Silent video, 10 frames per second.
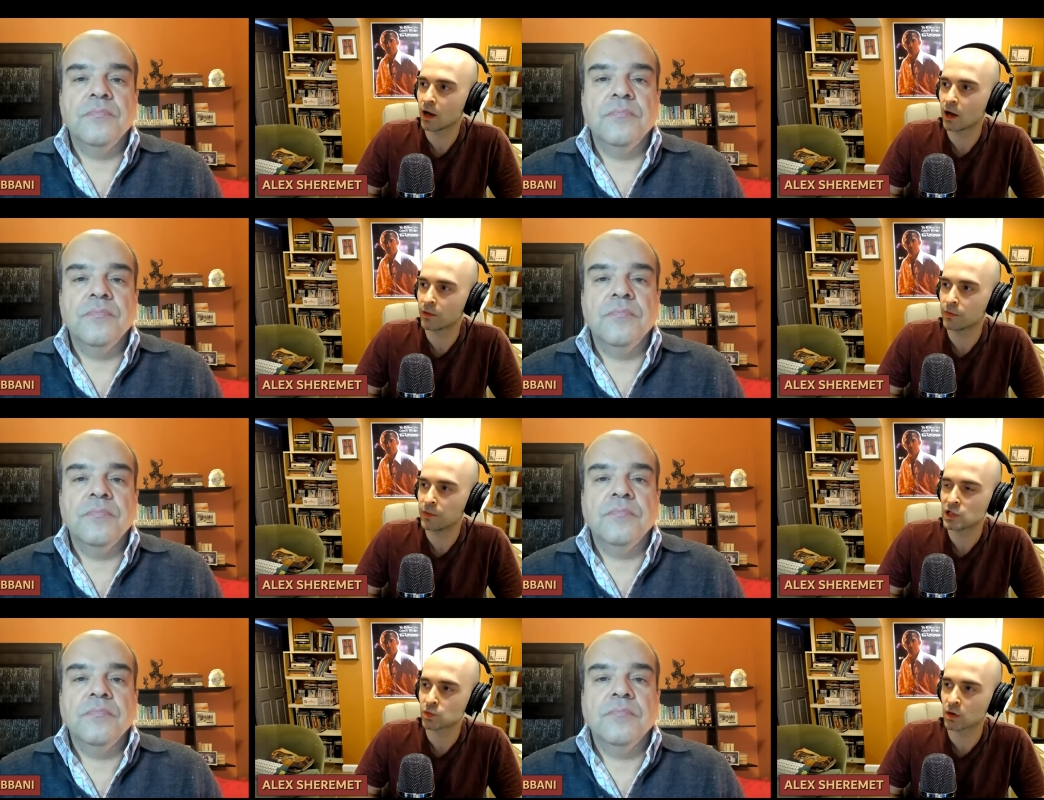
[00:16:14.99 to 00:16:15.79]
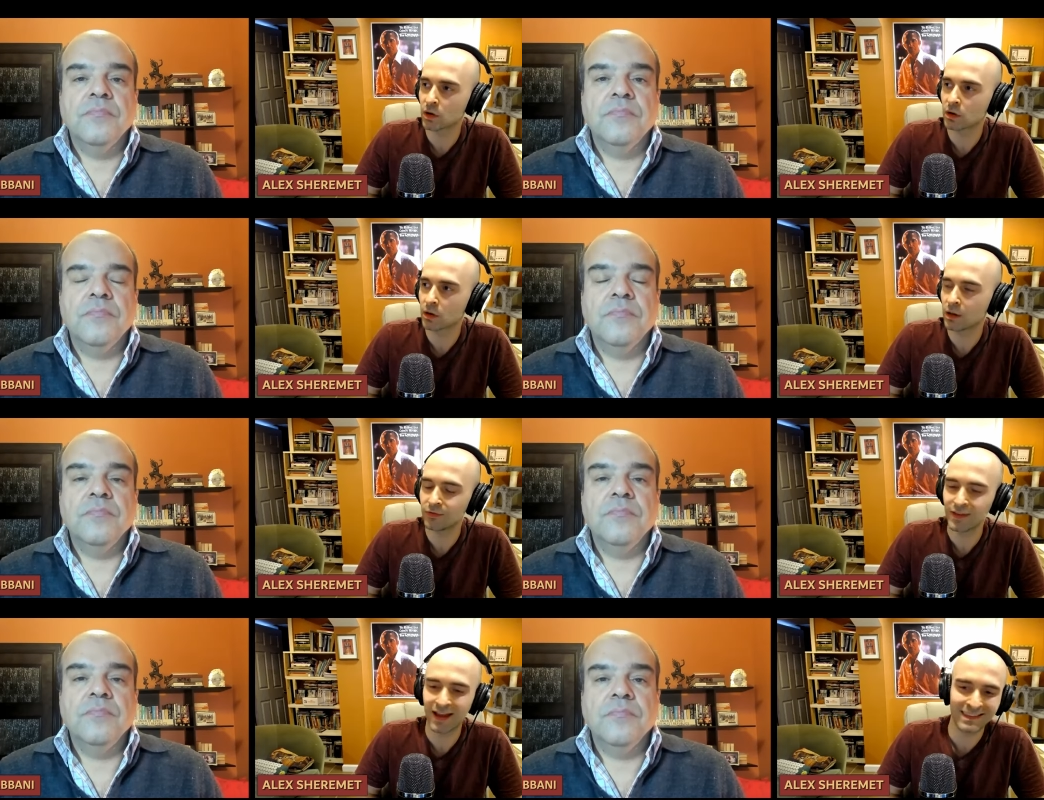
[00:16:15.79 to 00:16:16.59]
Speaker 1: Uh, these were, uh,
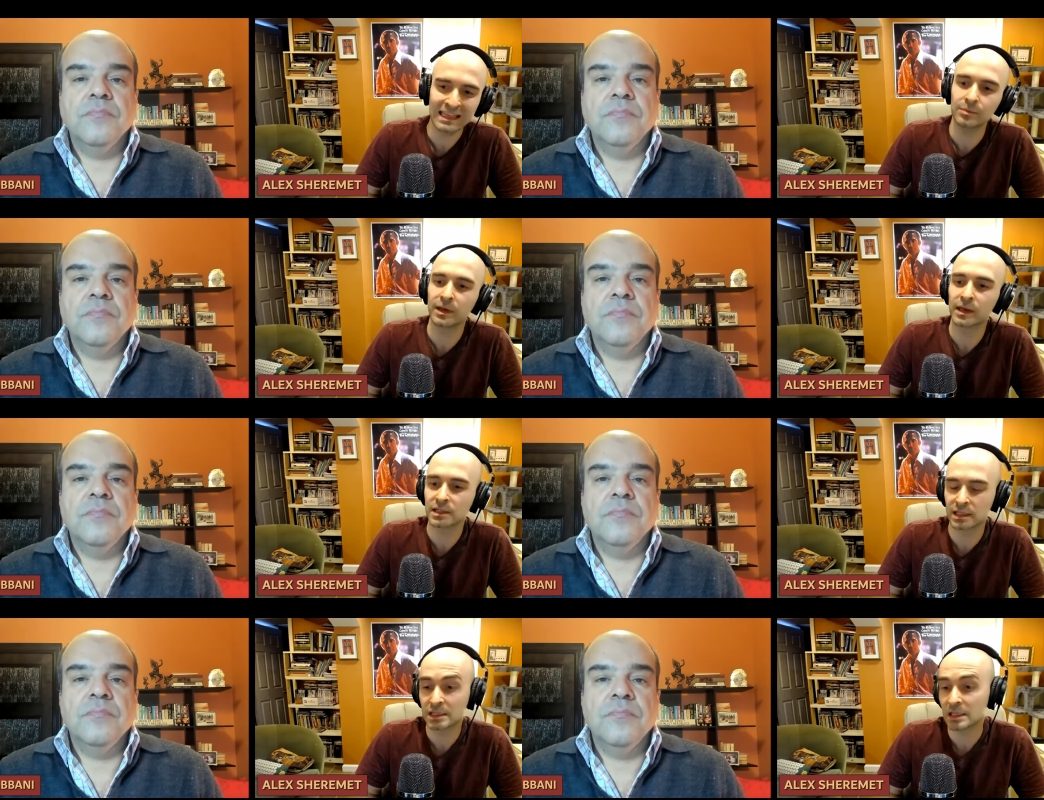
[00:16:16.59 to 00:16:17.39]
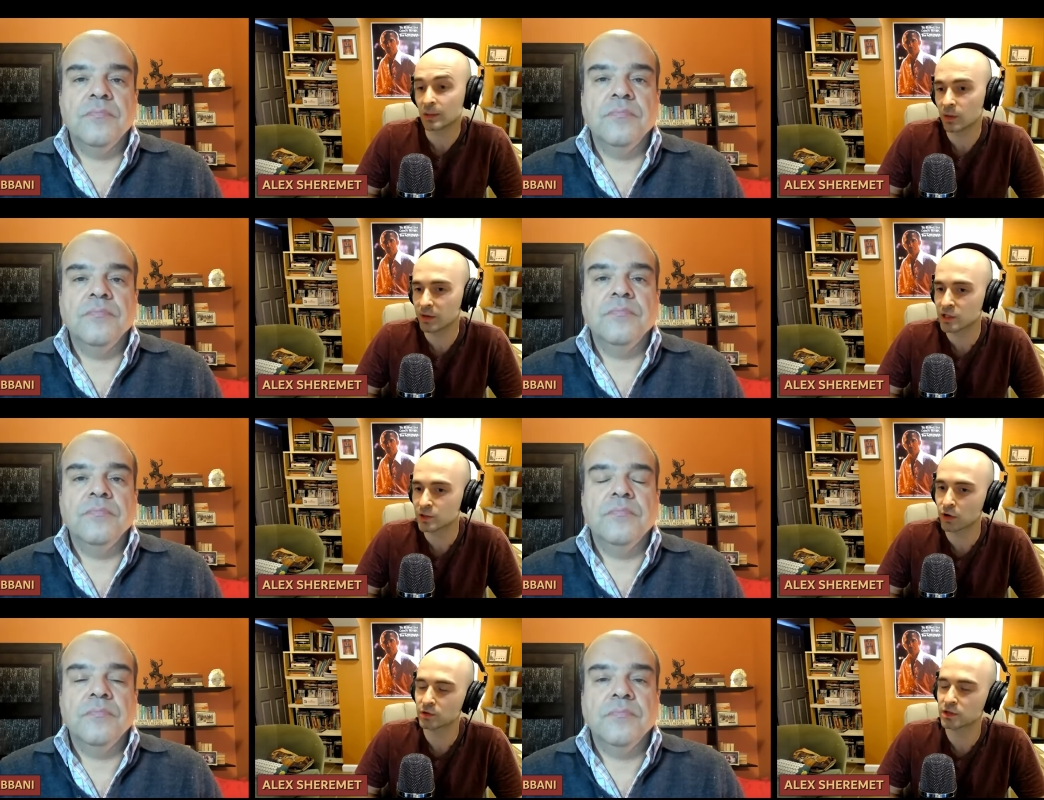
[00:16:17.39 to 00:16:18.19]
if not the biggest, and some of the
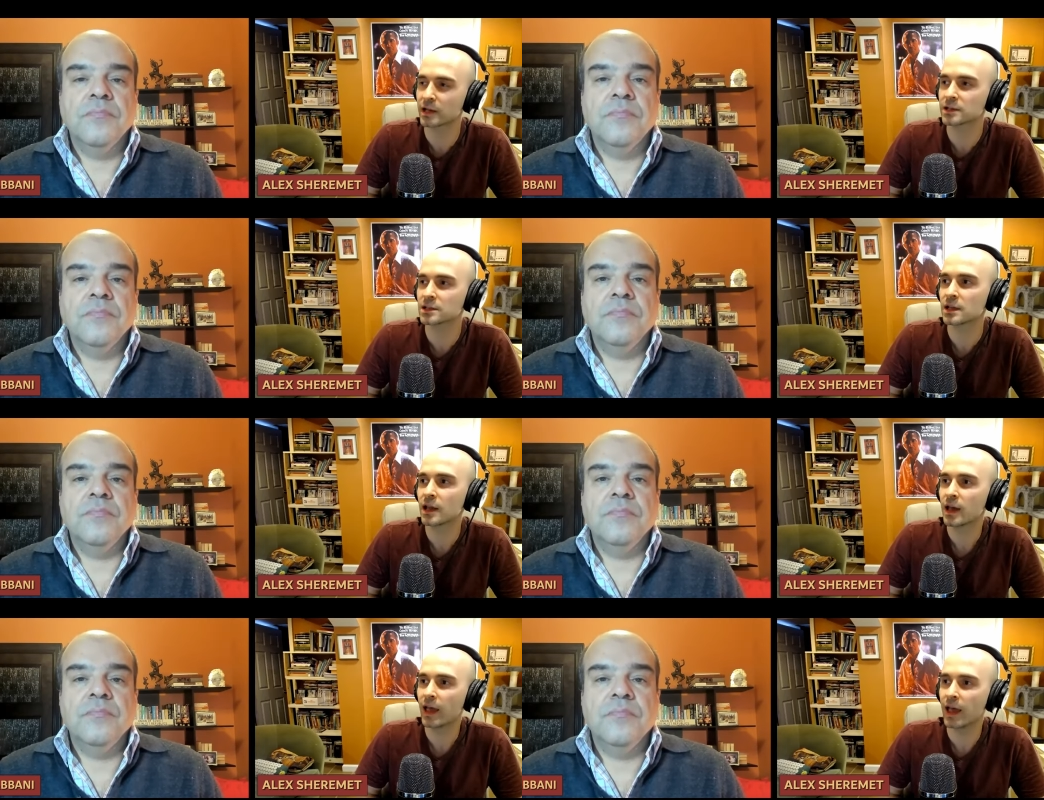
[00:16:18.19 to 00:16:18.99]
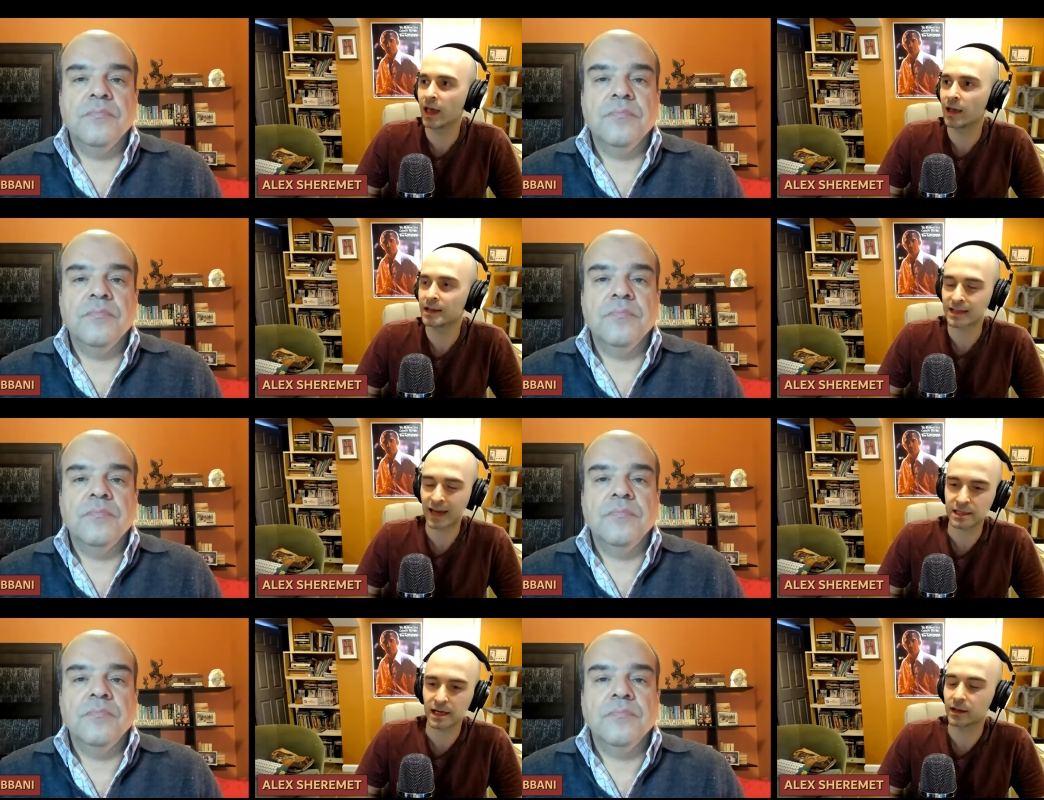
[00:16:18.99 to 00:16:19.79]
biggest protests. And it's
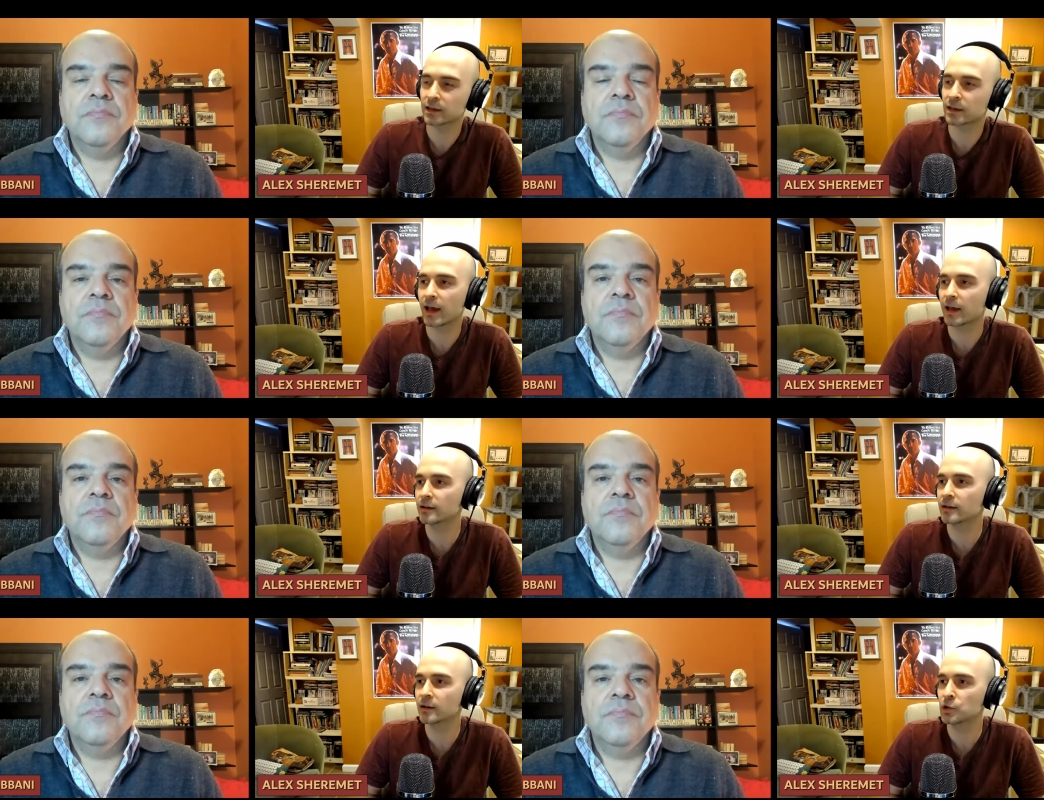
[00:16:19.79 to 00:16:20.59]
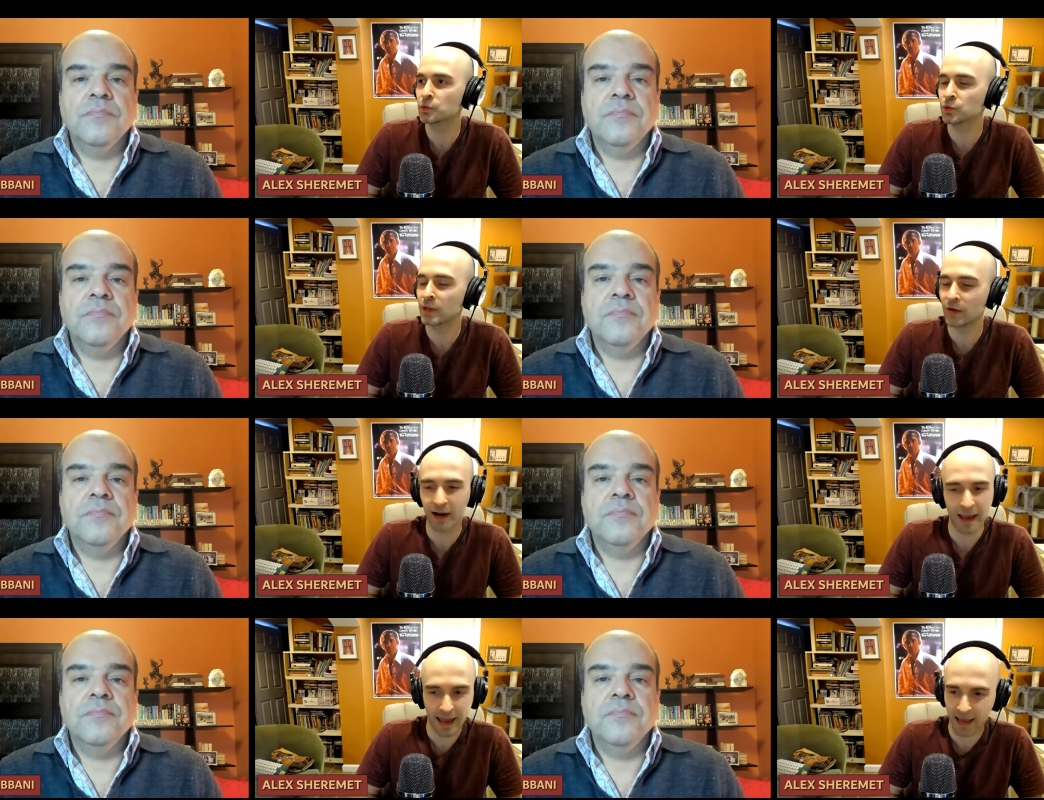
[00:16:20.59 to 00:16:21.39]
kind of telling that uh, you you
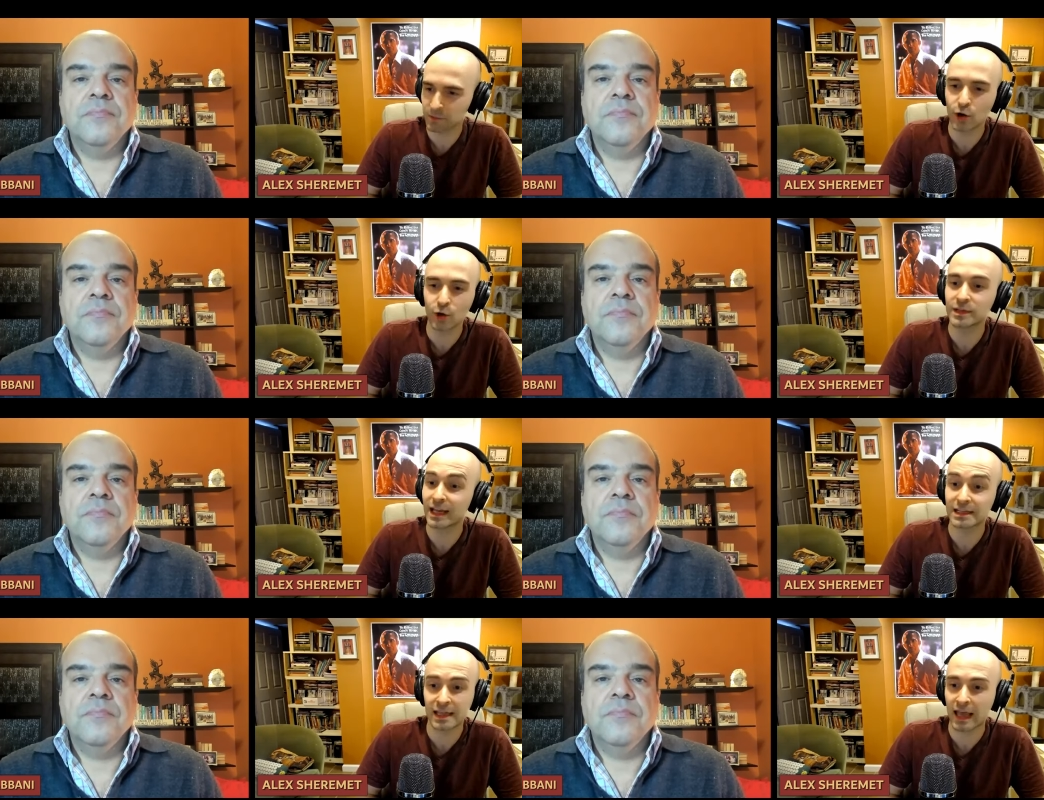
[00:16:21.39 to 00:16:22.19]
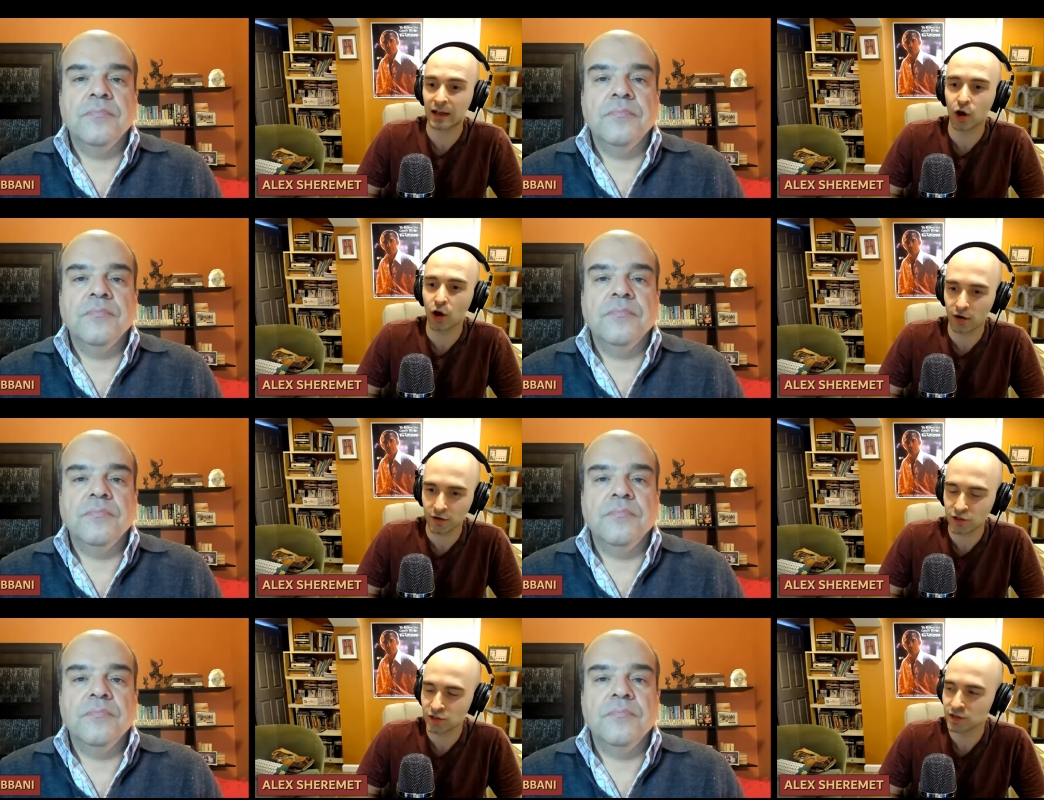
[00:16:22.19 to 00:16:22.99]
never had protests that
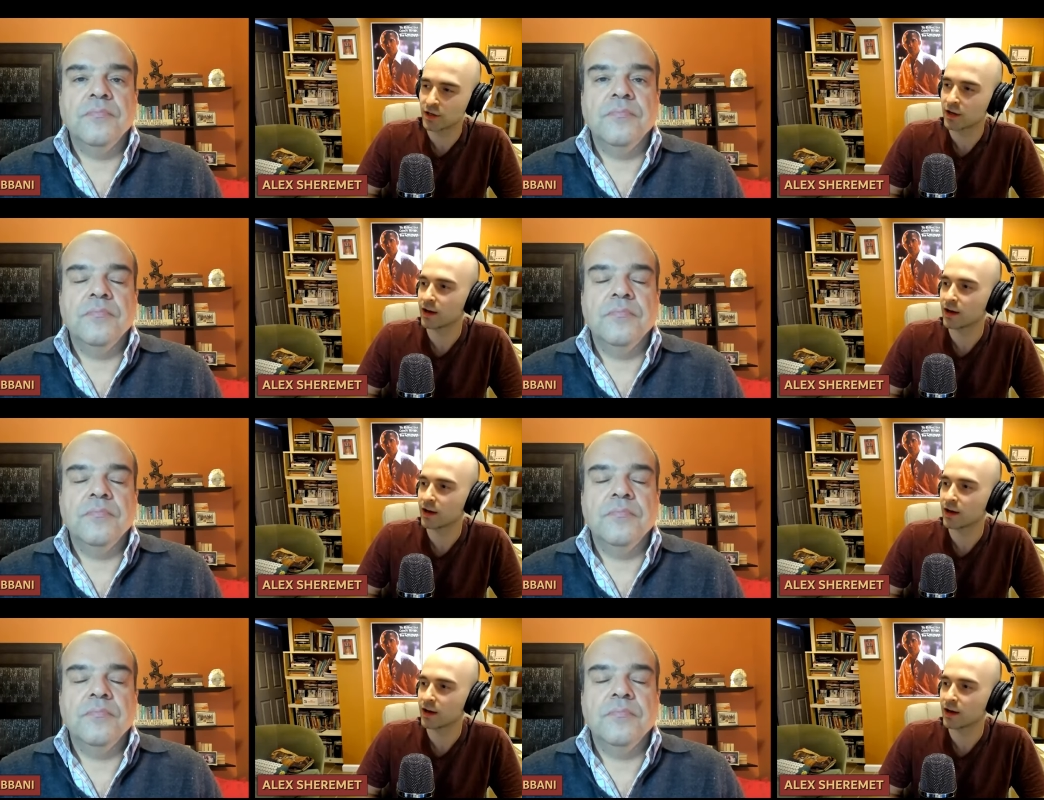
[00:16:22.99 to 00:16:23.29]
large,